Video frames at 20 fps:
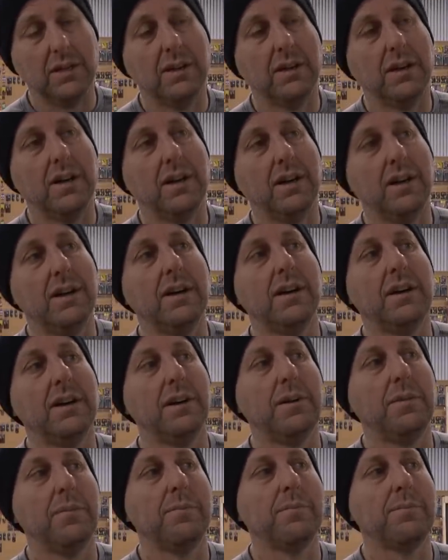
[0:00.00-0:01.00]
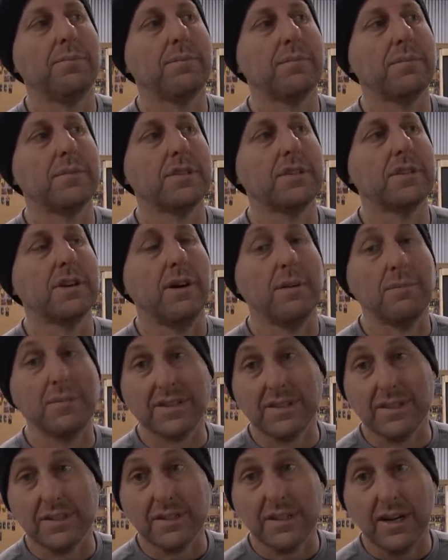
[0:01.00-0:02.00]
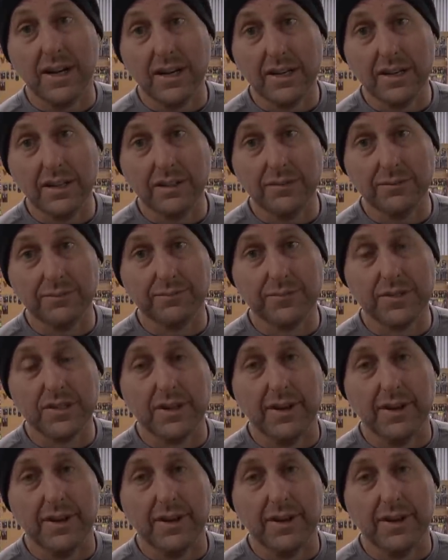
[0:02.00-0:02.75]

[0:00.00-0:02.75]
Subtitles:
So I missed the target.